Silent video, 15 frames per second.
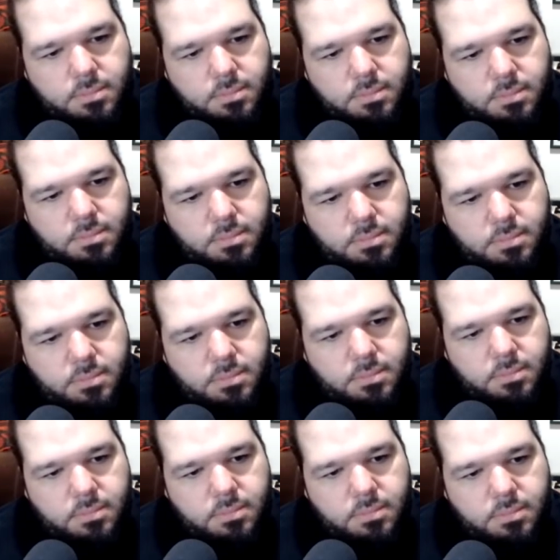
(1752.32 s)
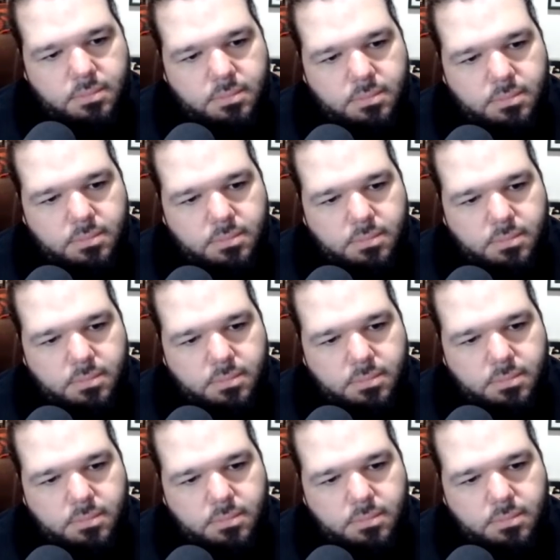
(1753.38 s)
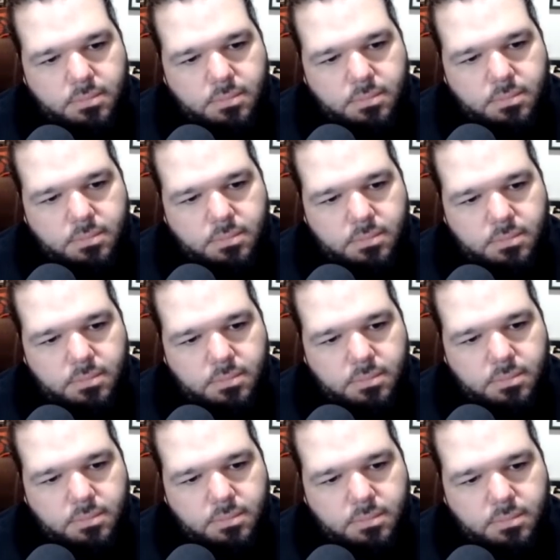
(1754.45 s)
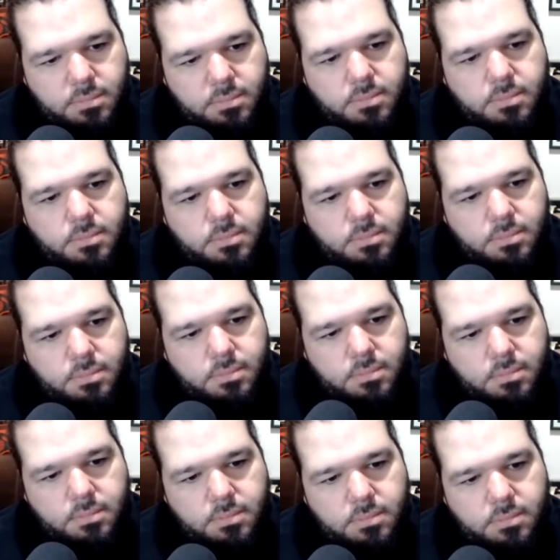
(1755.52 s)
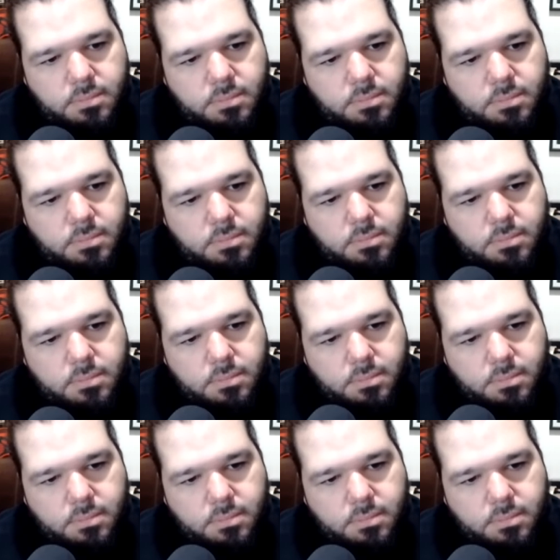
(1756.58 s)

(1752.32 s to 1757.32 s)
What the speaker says: (silent)